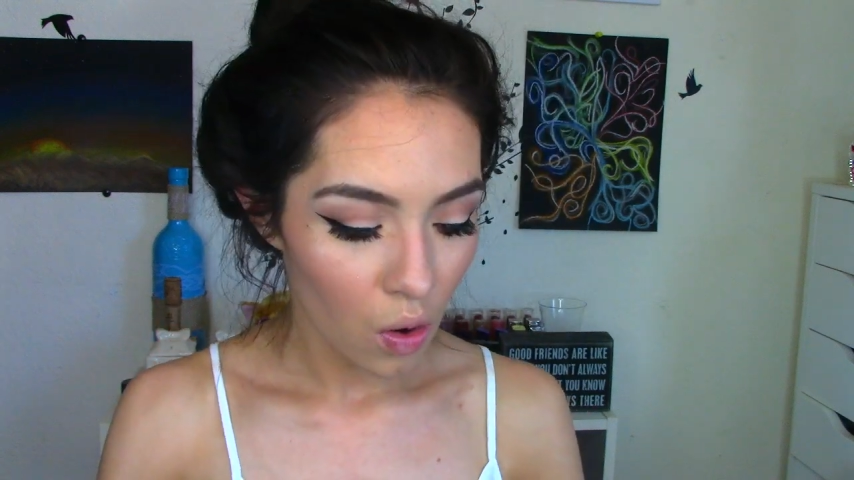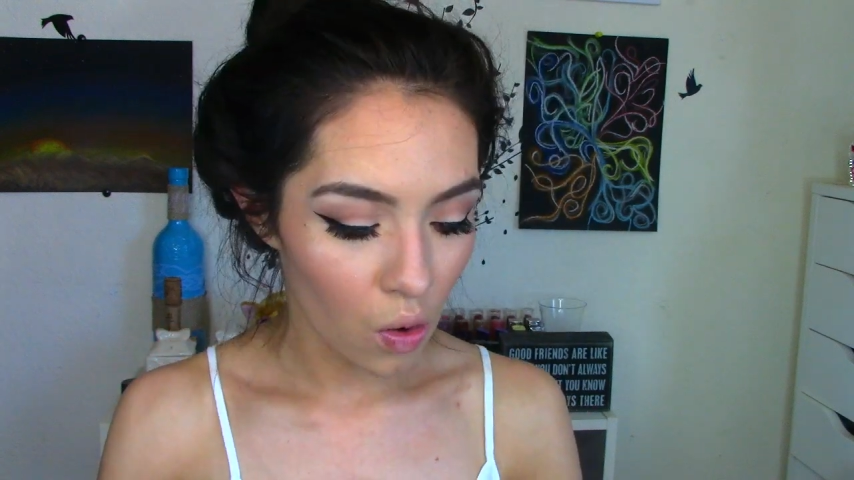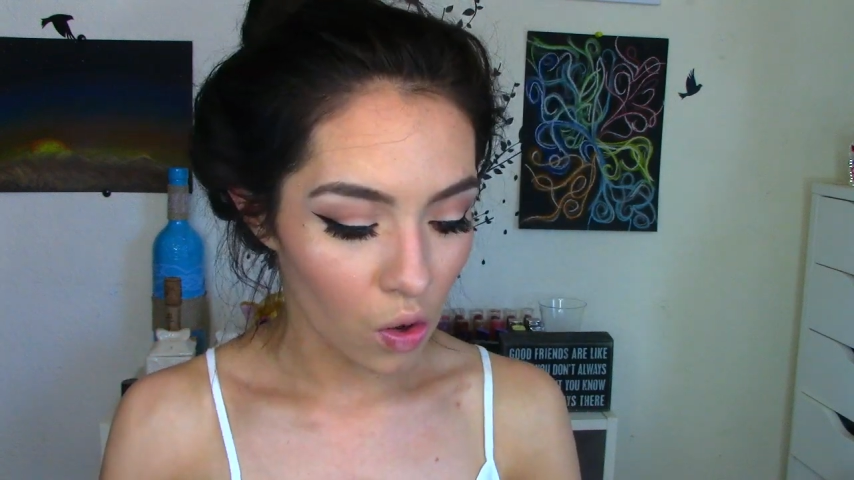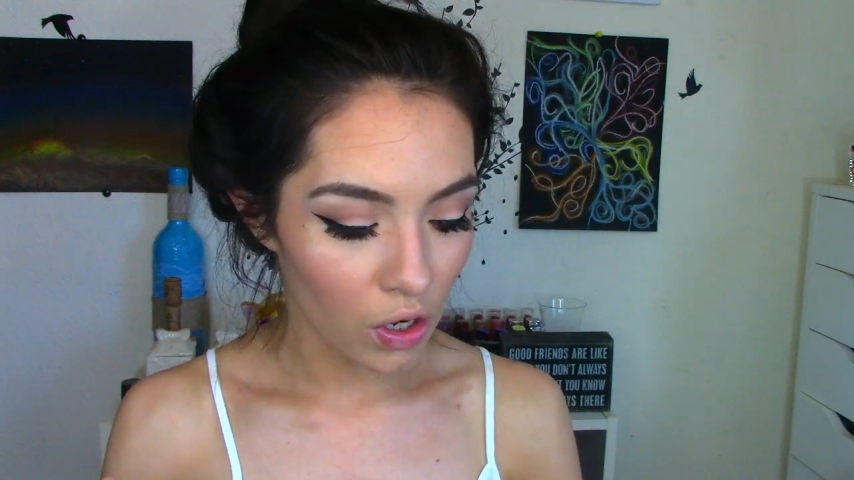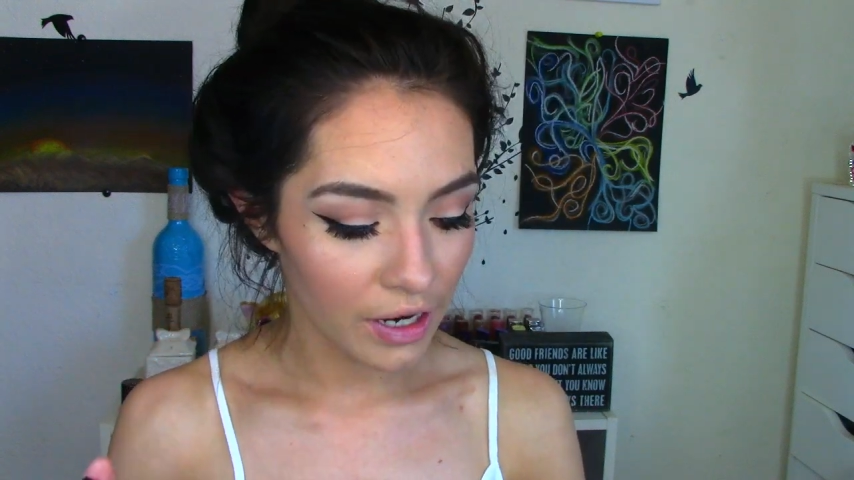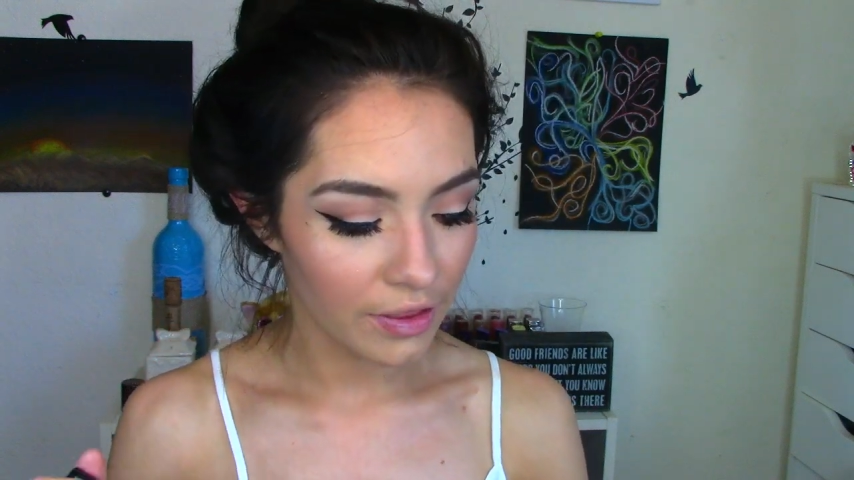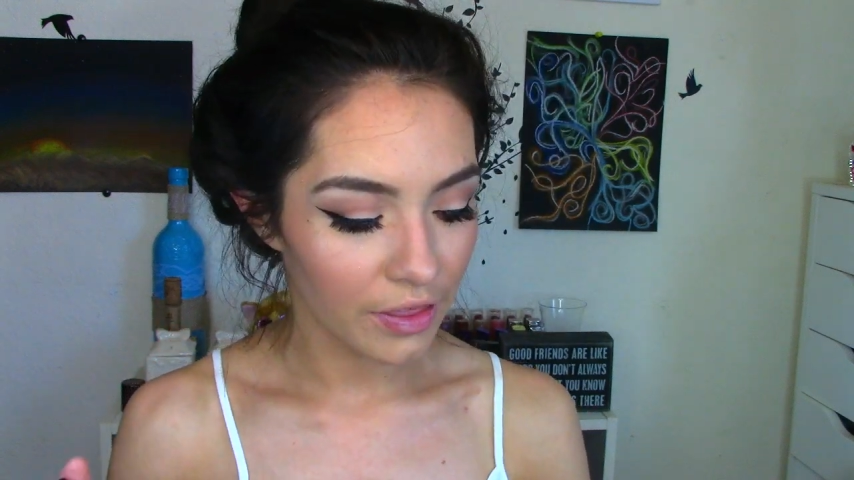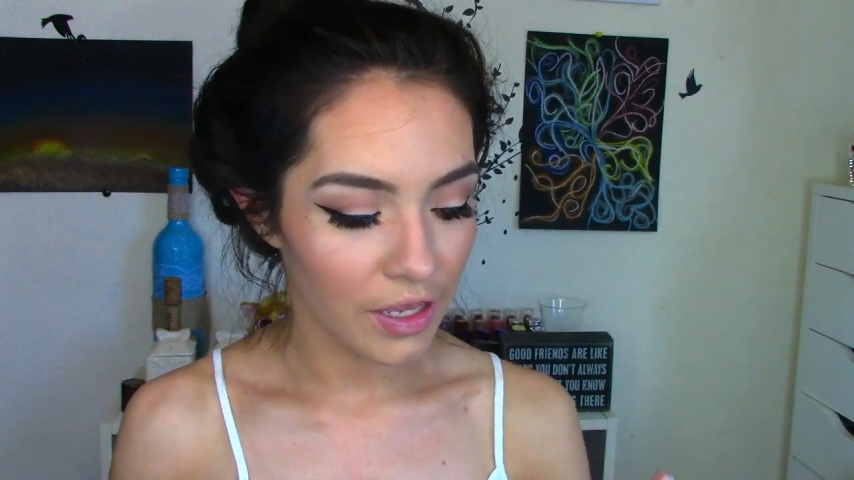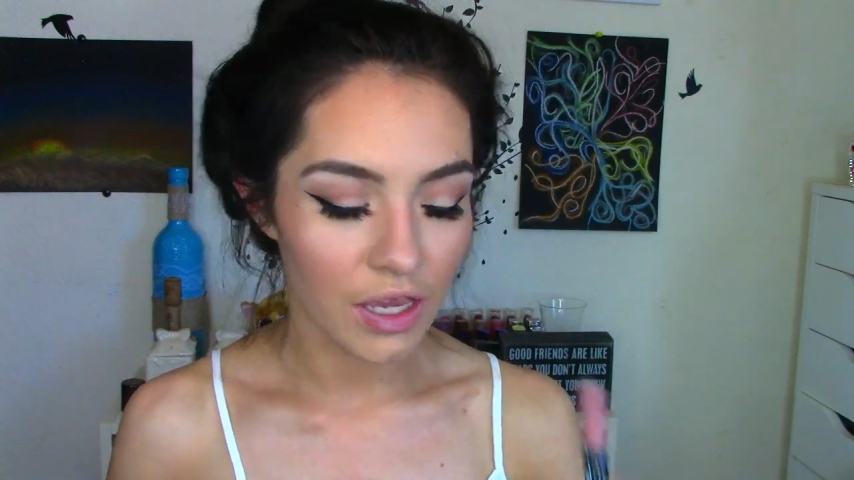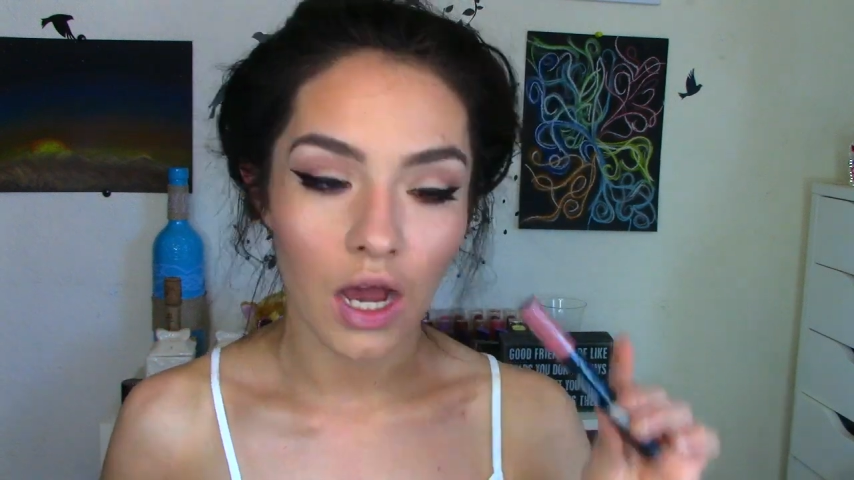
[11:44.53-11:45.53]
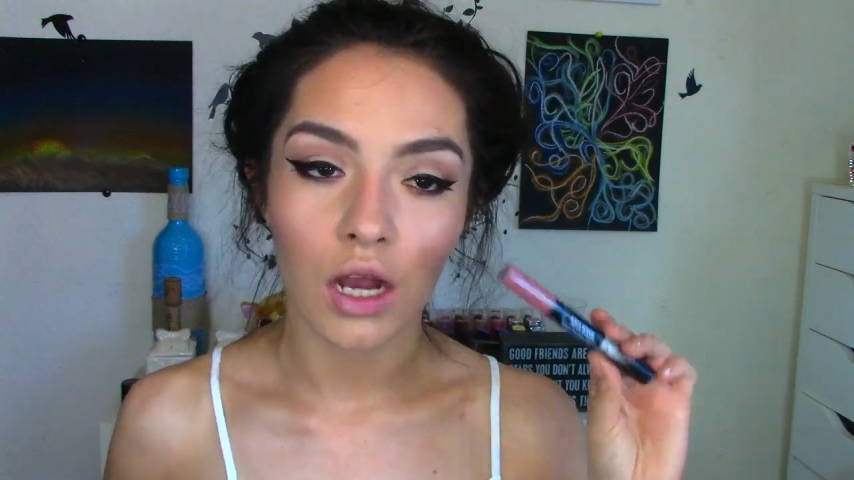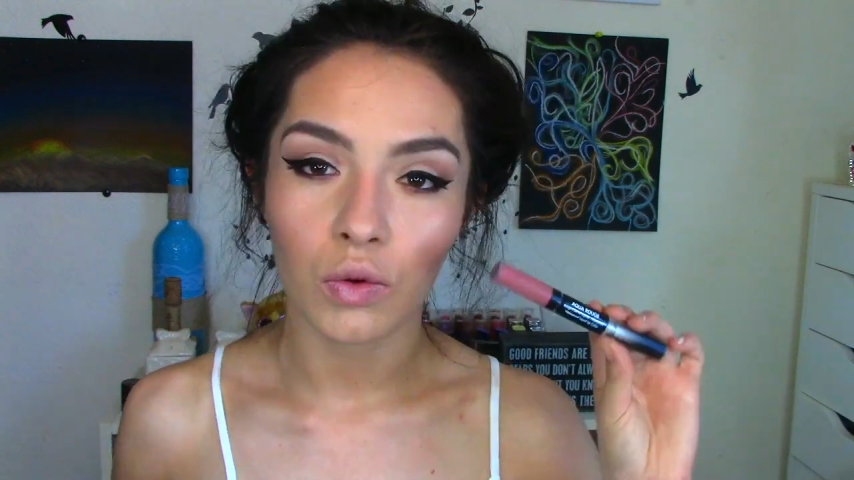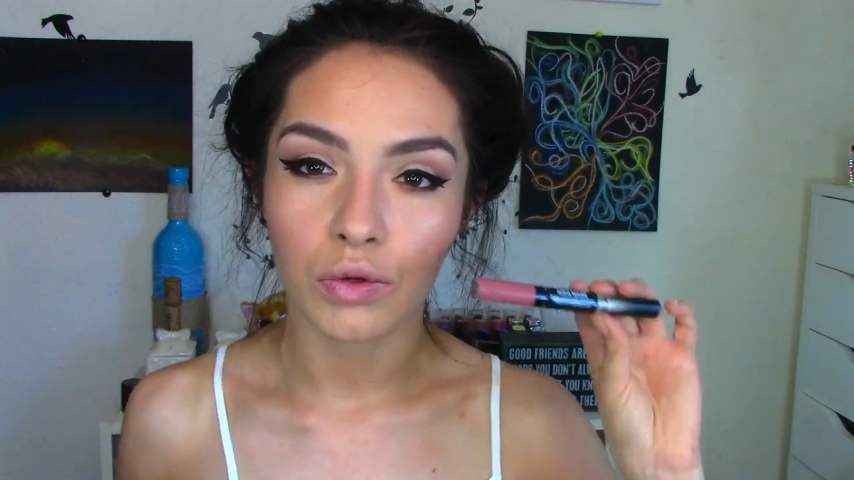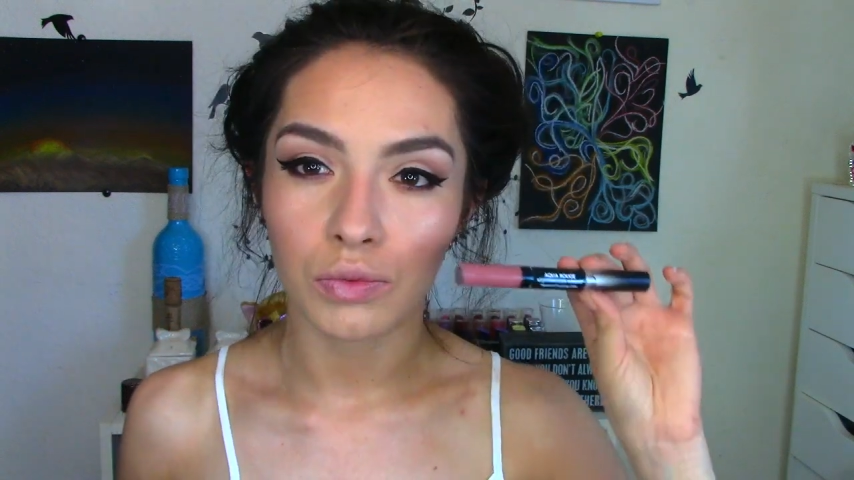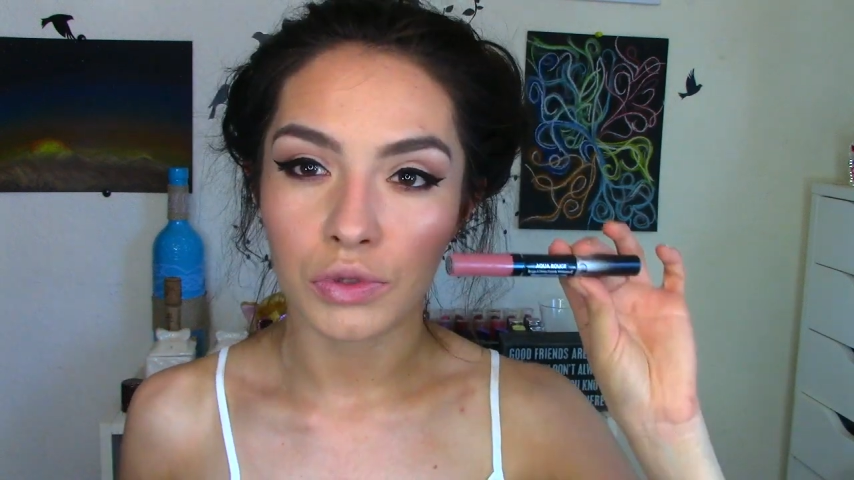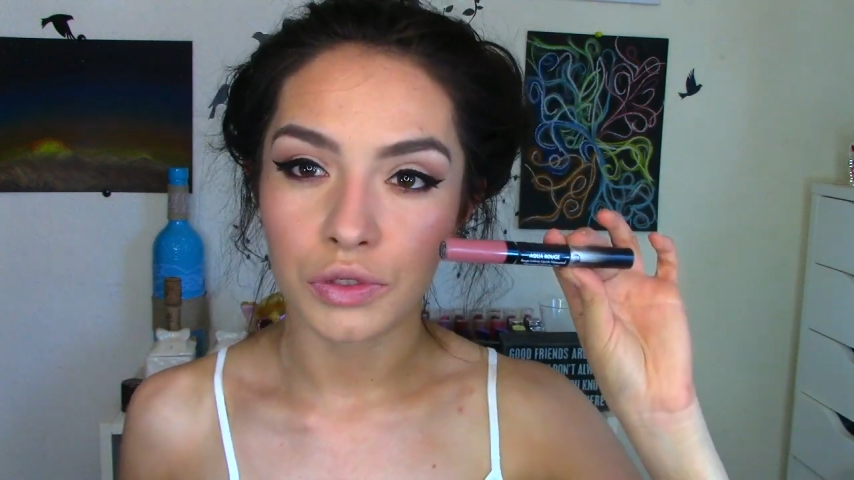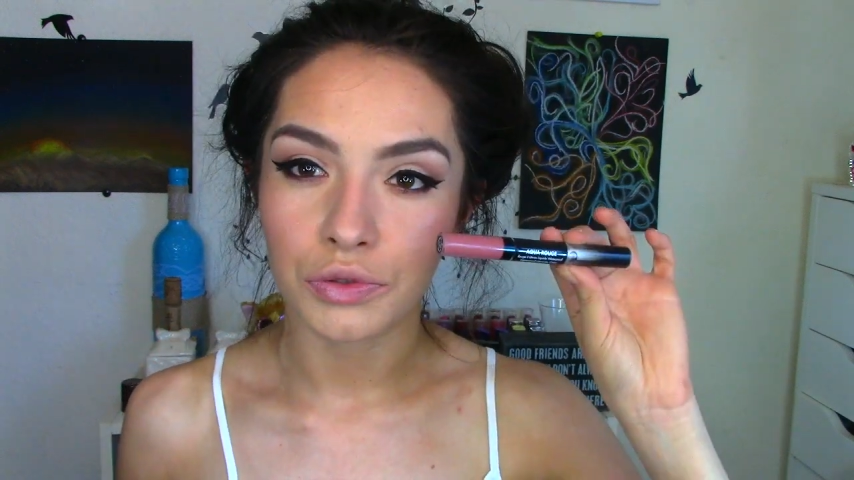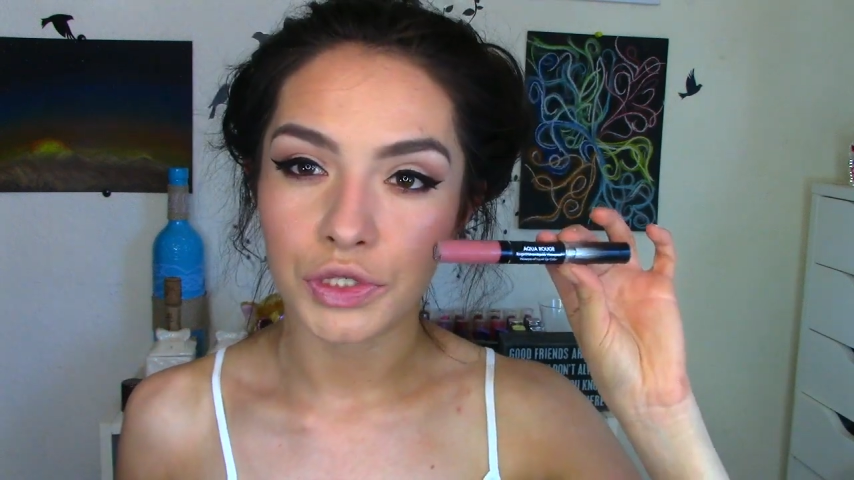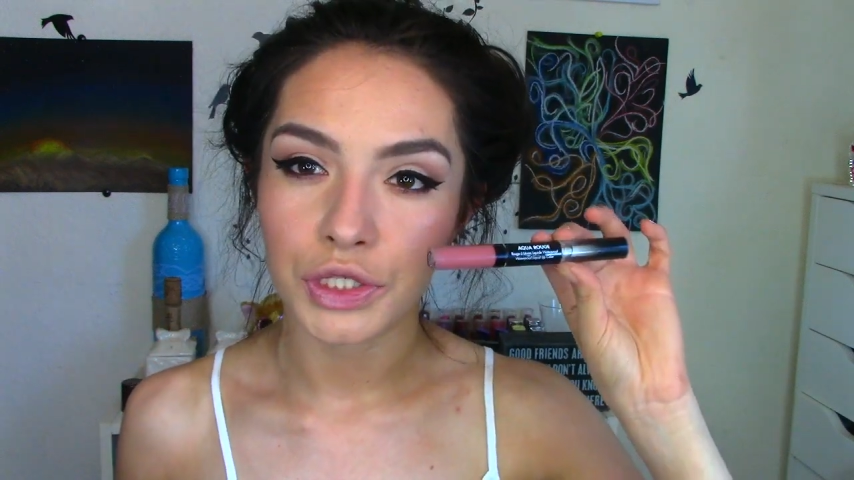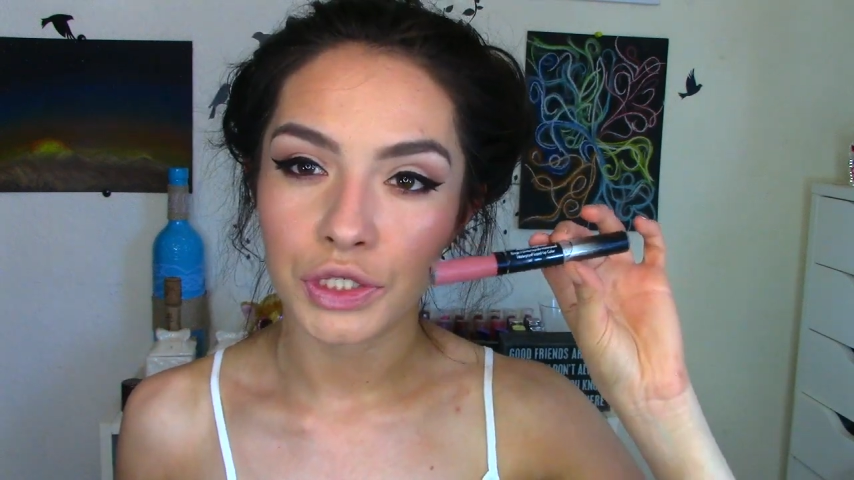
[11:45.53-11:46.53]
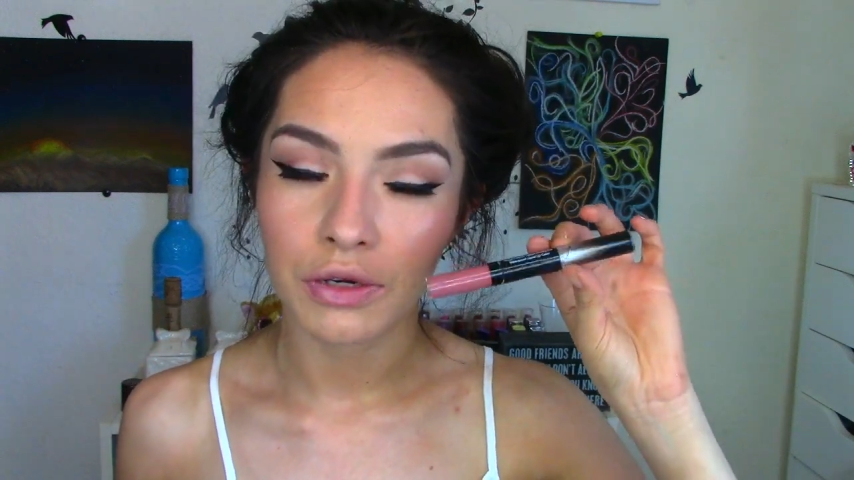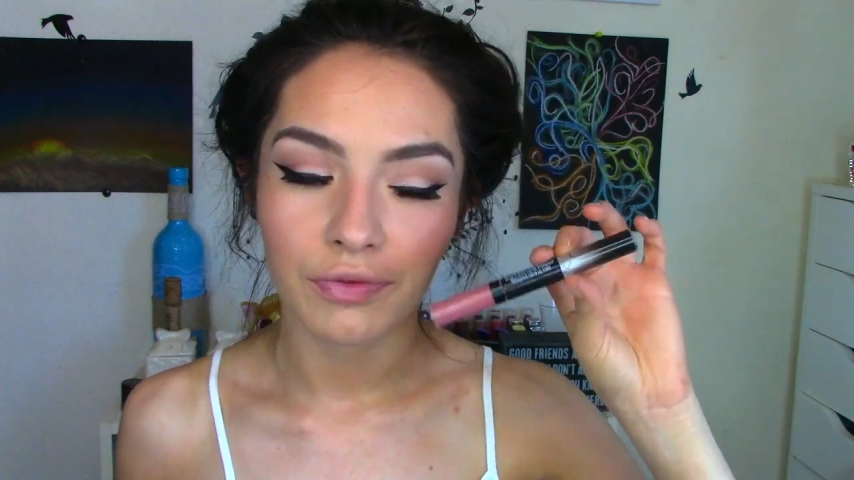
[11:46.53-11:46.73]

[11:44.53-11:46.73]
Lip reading: Or the Aqua Rouge